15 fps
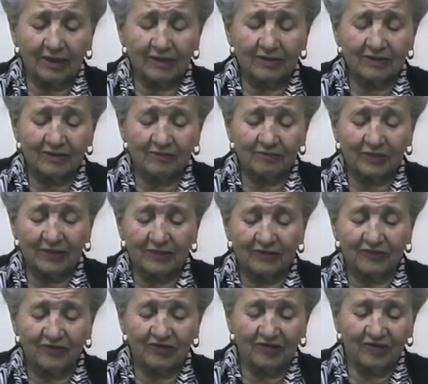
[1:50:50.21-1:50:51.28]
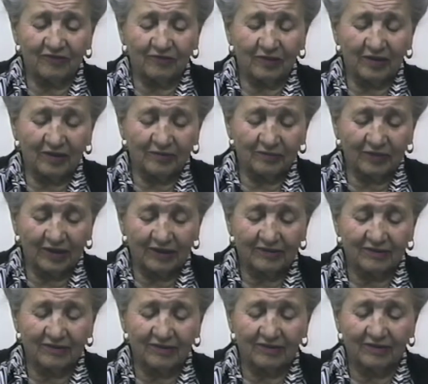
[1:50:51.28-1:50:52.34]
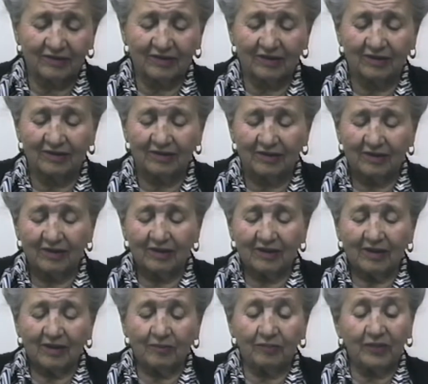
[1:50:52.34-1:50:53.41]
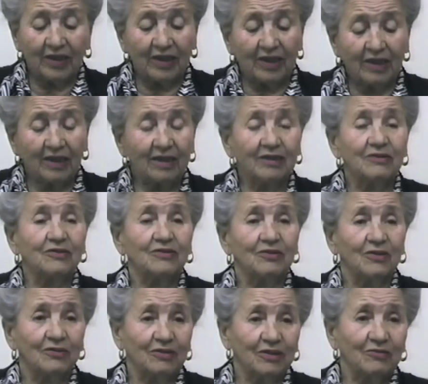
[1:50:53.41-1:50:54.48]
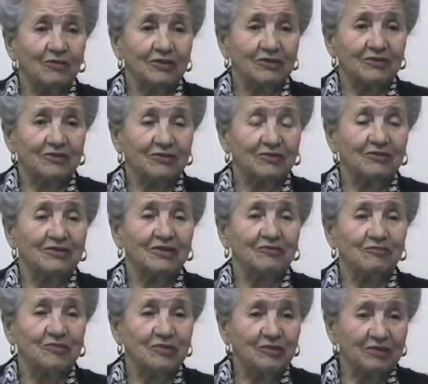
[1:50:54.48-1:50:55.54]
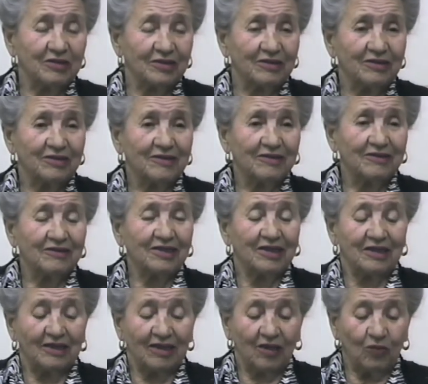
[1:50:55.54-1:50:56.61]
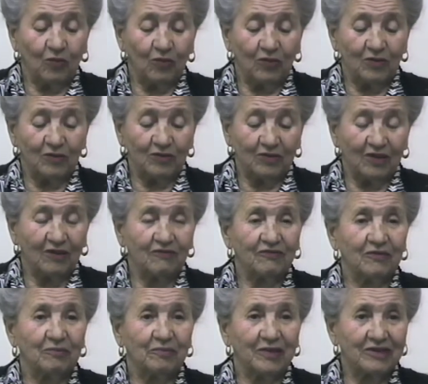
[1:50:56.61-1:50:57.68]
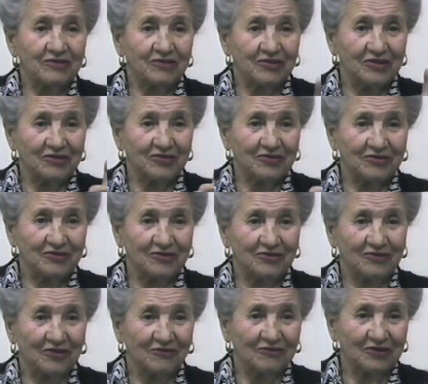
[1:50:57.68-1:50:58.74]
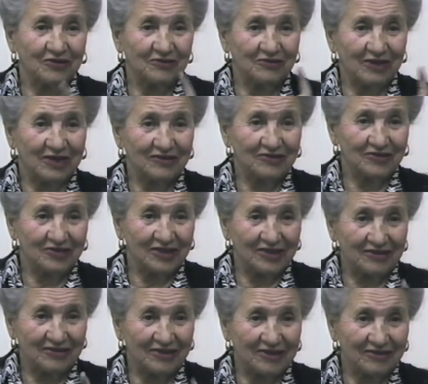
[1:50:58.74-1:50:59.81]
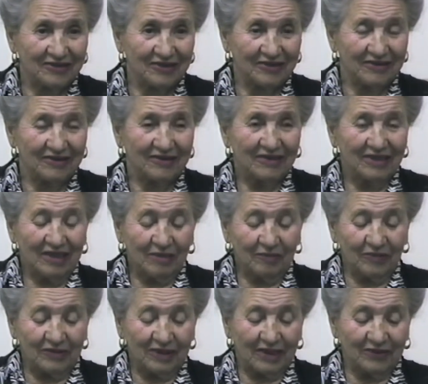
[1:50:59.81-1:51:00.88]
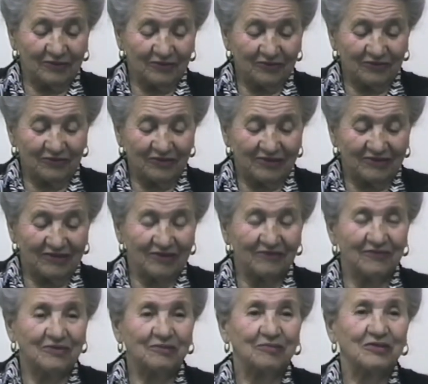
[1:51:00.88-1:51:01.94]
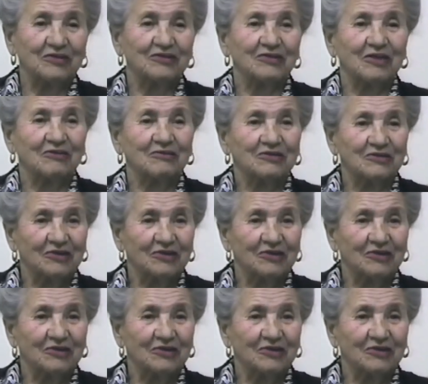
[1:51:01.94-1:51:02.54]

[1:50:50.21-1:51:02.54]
Yes, being received. You, you met Reagan a couple of times. Being, you? you know, they wanted to give the the award of the best teacher of the United States that year, but I couldn't receive it because I